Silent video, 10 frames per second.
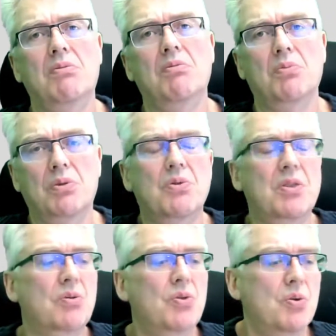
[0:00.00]
want to
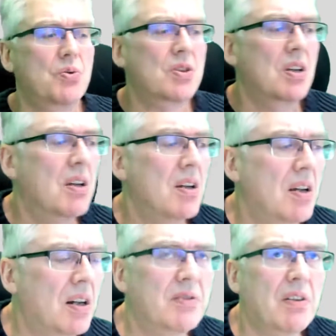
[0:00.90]
start to use
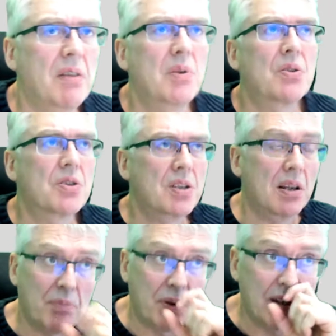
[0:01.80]
a drive, because they are
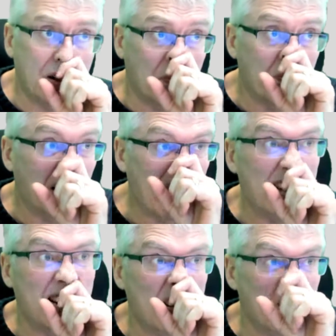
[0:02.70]
pretty
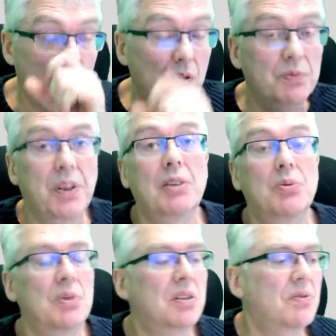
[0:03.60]
complicated to configure
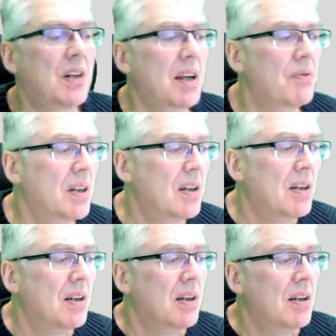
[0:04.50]
a drive.
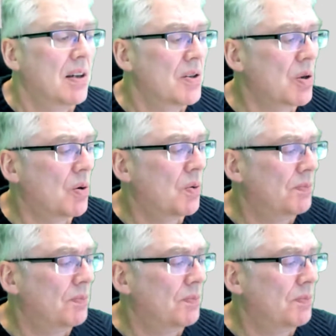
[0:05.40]
So